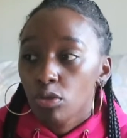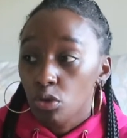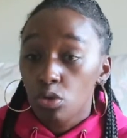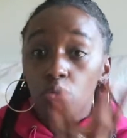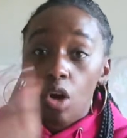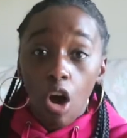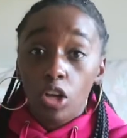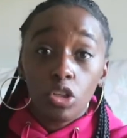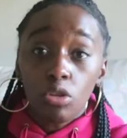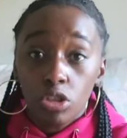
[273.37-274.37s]
through
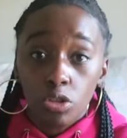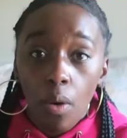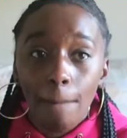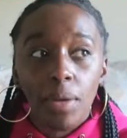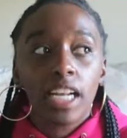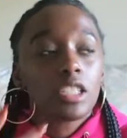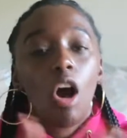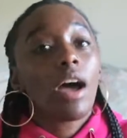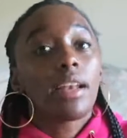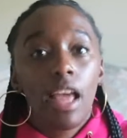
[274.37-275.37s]
on Hulu, but it's
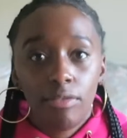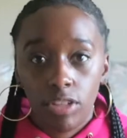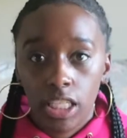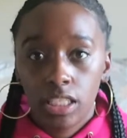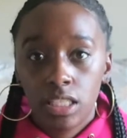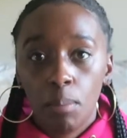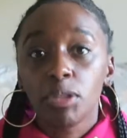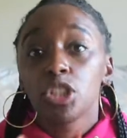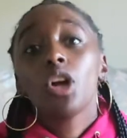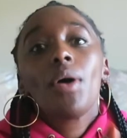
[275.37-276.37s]
on Netflix.
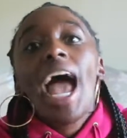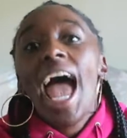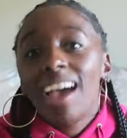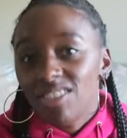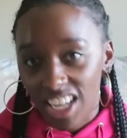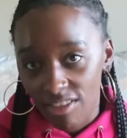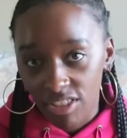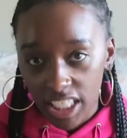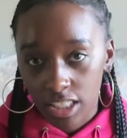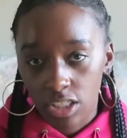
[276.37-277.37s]
But you don't have
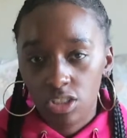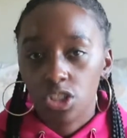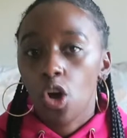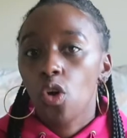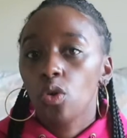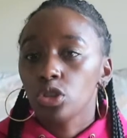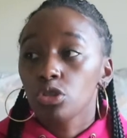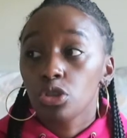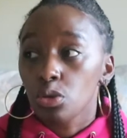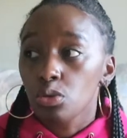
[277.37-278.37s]
Netflix, so you
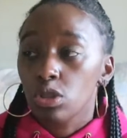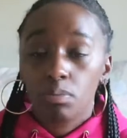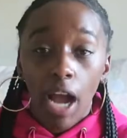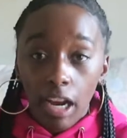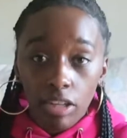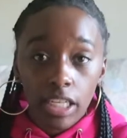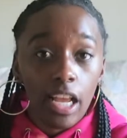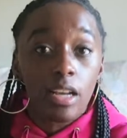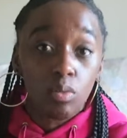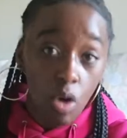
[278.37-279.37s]
choose to pirate
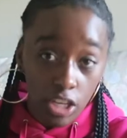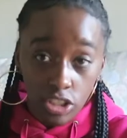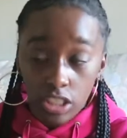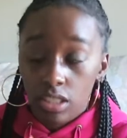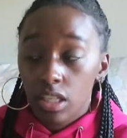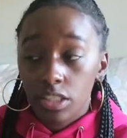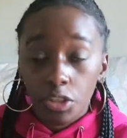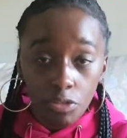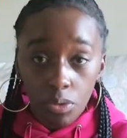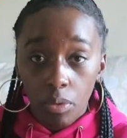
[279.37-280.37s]
and watch it a
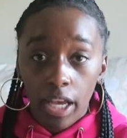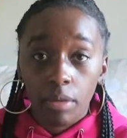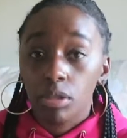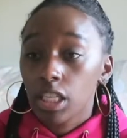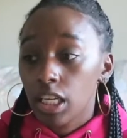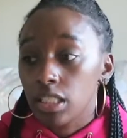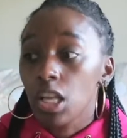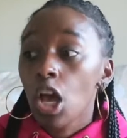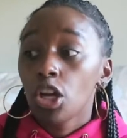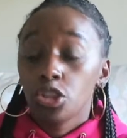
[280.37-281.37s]
different way because
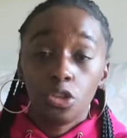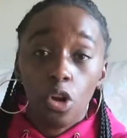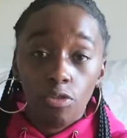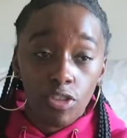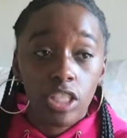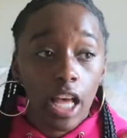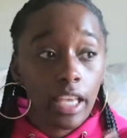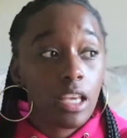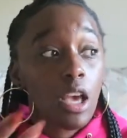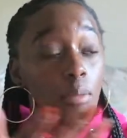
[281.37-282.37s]
you don't feel
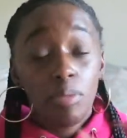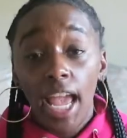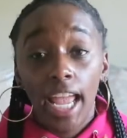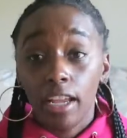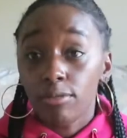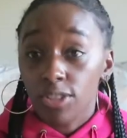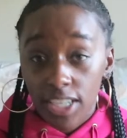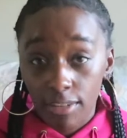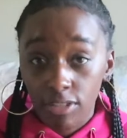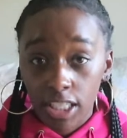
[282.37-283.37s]
like paying for
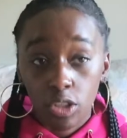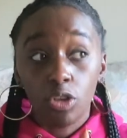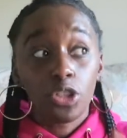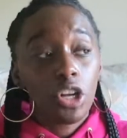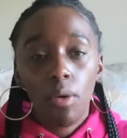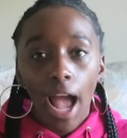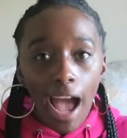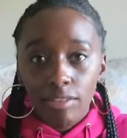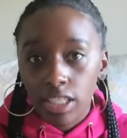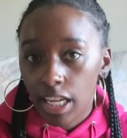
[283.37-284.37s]
Netflix or you don't
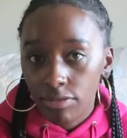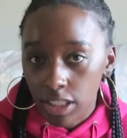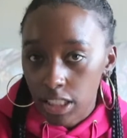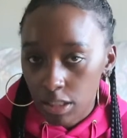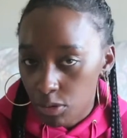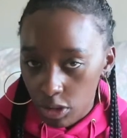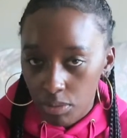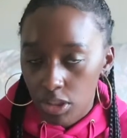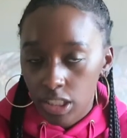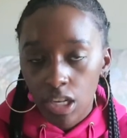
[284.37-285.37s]
have a Netflix
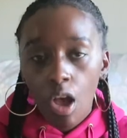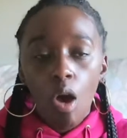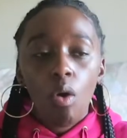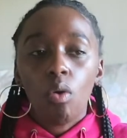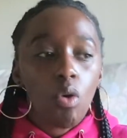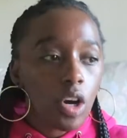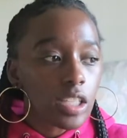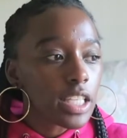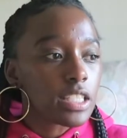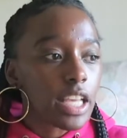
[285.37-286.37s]
subscription. Or
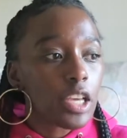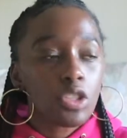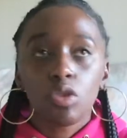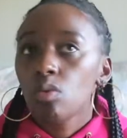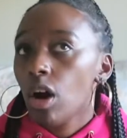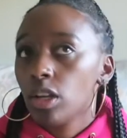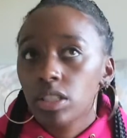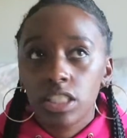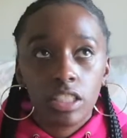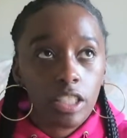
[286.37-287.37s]
let's say you want to
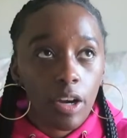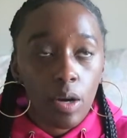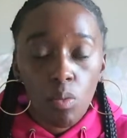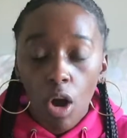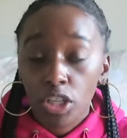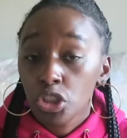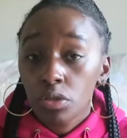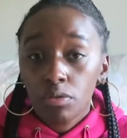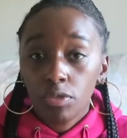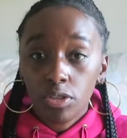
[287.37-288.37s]
sit there and watch
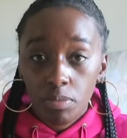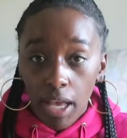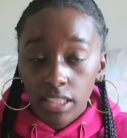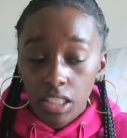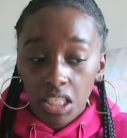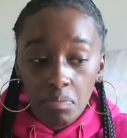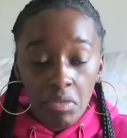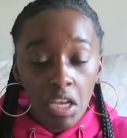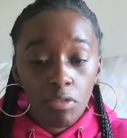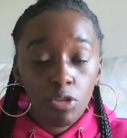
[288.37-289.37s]
Fruits Basket.
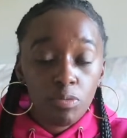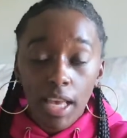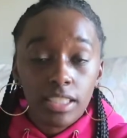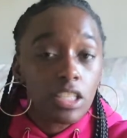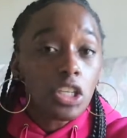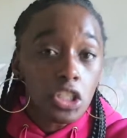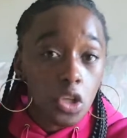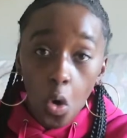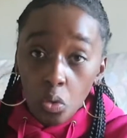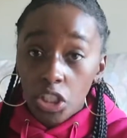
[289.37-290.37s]
Fruits Basket is
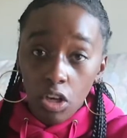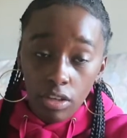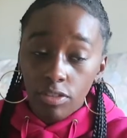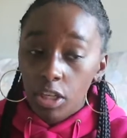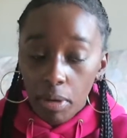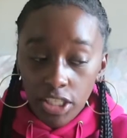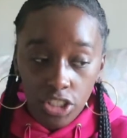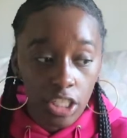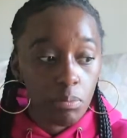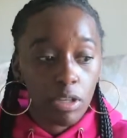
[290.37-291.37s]
only on
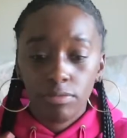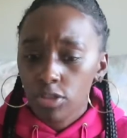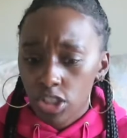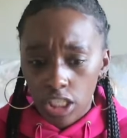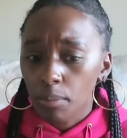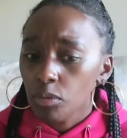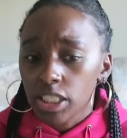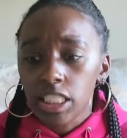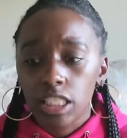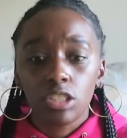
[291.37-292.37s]
Funimation, but for some
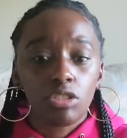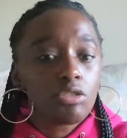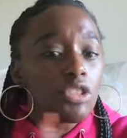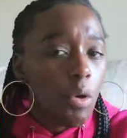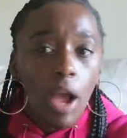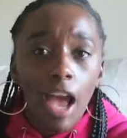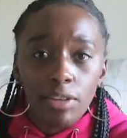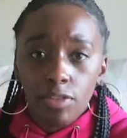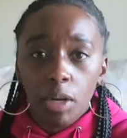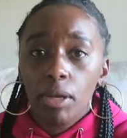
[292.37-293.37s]
reason you don't have
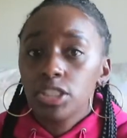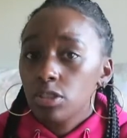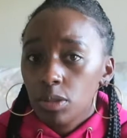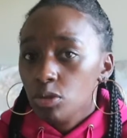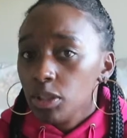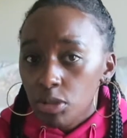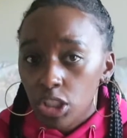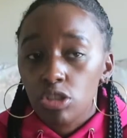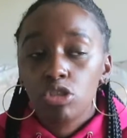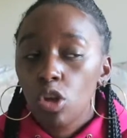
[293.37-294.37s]
a Funimation
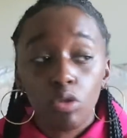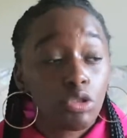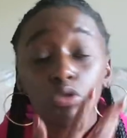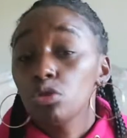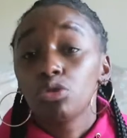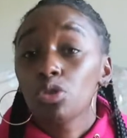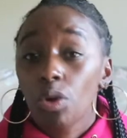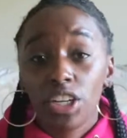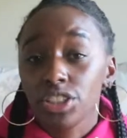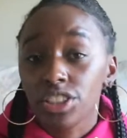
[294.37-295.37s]
subscription, so you choose to
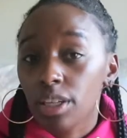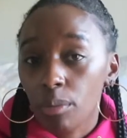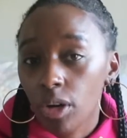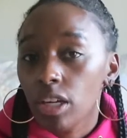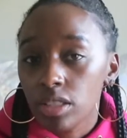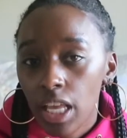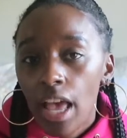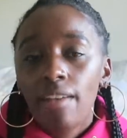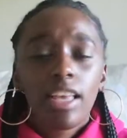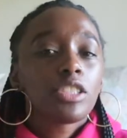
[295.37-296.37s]
watch it somewhere else.
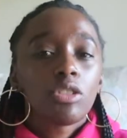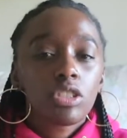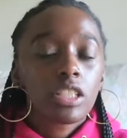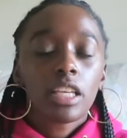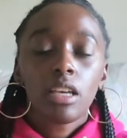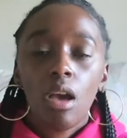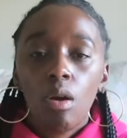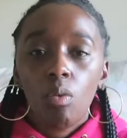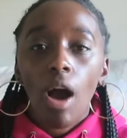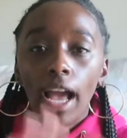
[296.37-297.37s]
That's usually
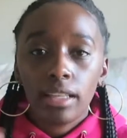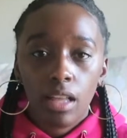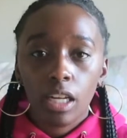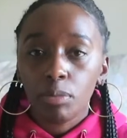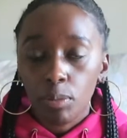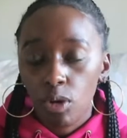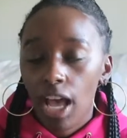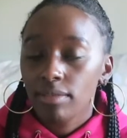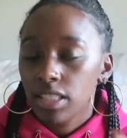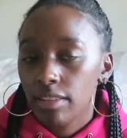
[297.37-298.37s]
why a lot of people
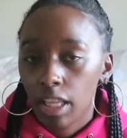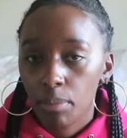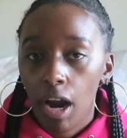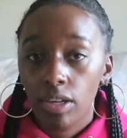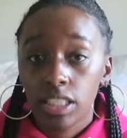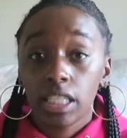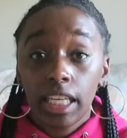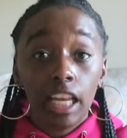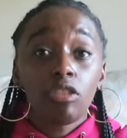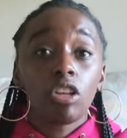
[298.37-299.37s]
have said they pirated
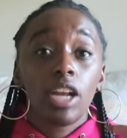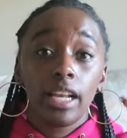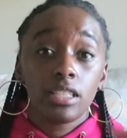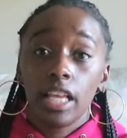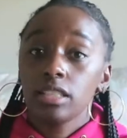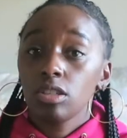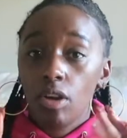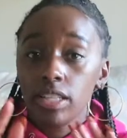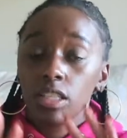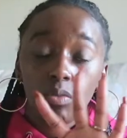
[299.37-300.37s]
in the United States.
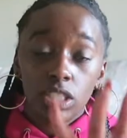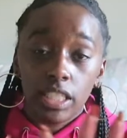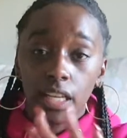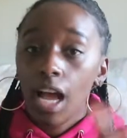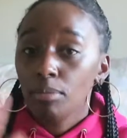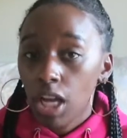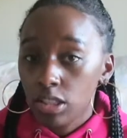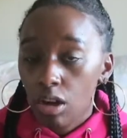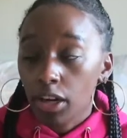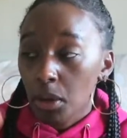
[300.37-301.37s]
Granted, once again, I'm
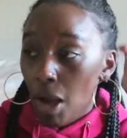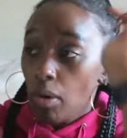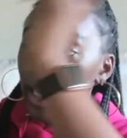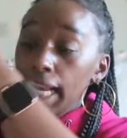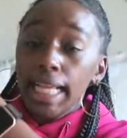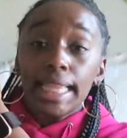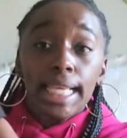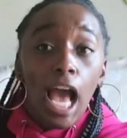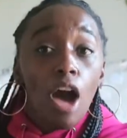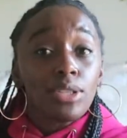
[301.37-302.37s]
not talking about
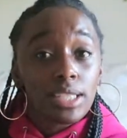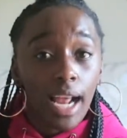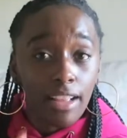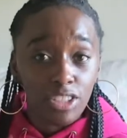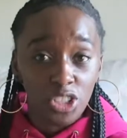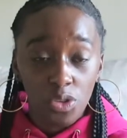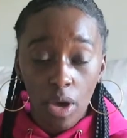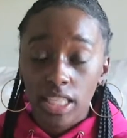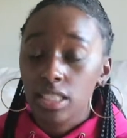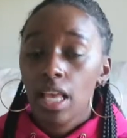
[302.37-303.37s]
anything outside of the
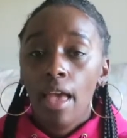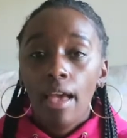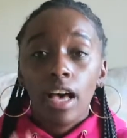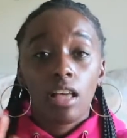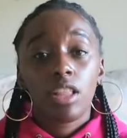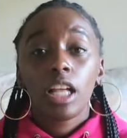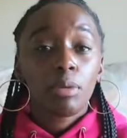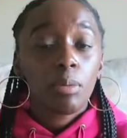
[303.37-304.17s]
US. A lot of